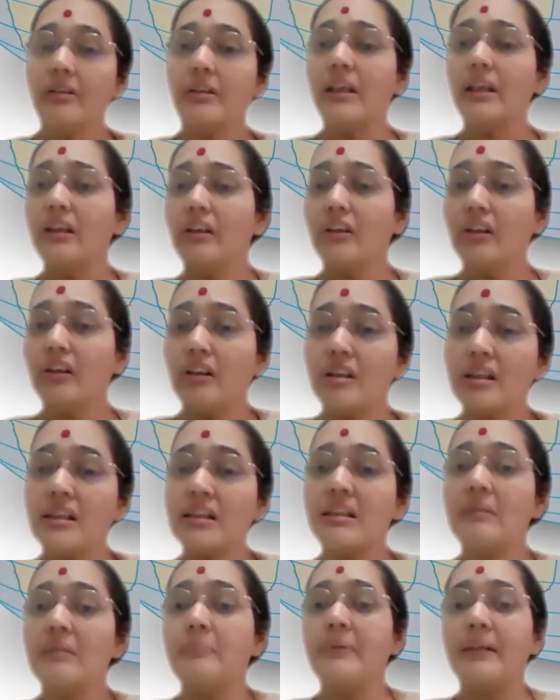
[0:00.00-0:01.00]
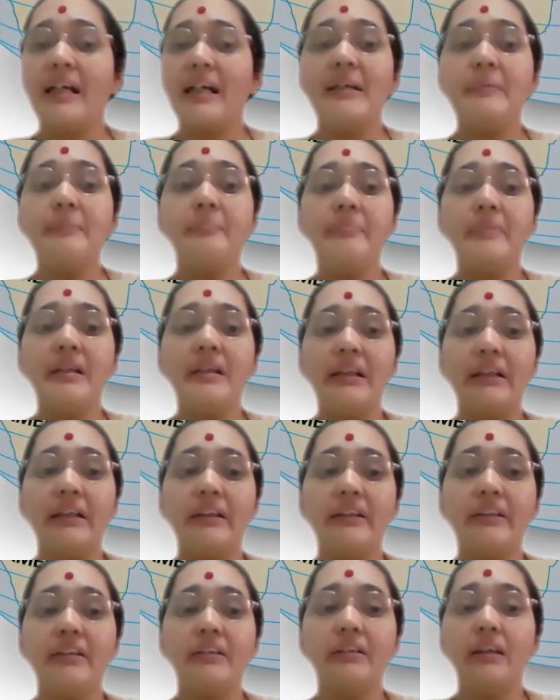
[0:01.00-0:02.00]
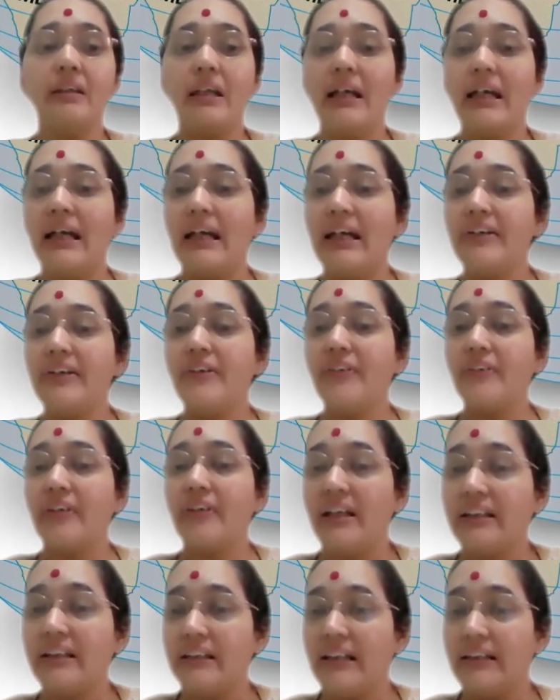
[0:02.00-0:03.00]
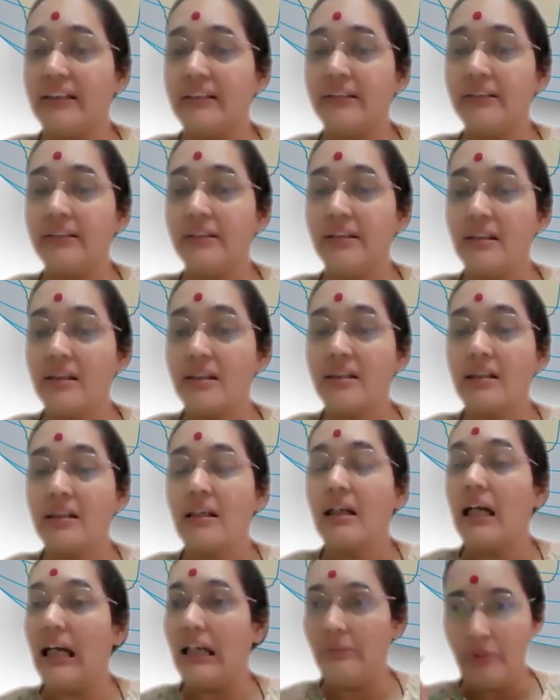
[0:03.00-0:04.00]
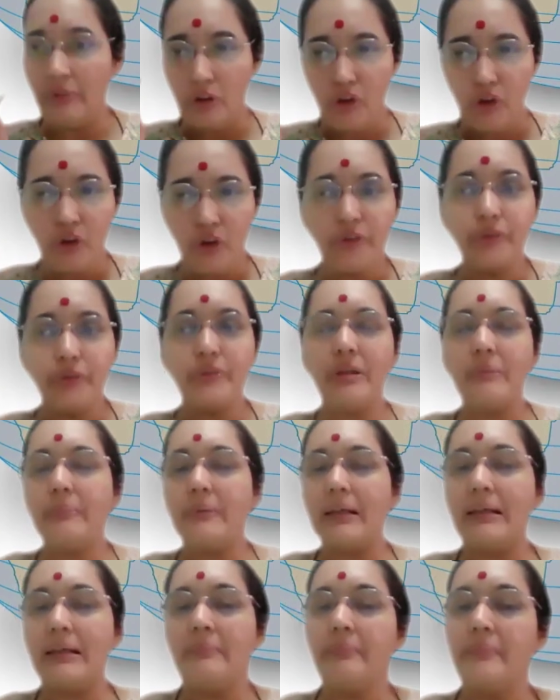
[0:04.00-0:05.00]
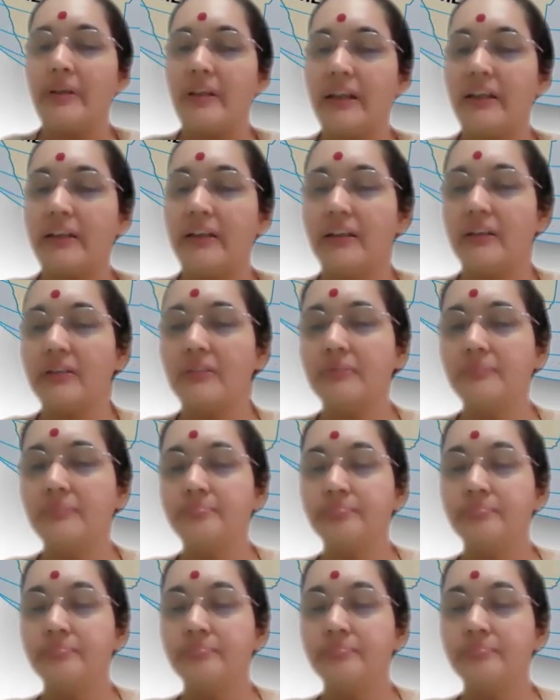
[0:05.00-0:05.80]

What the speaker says: They cross the prime meridian at right angles. I will show you the prime meridian.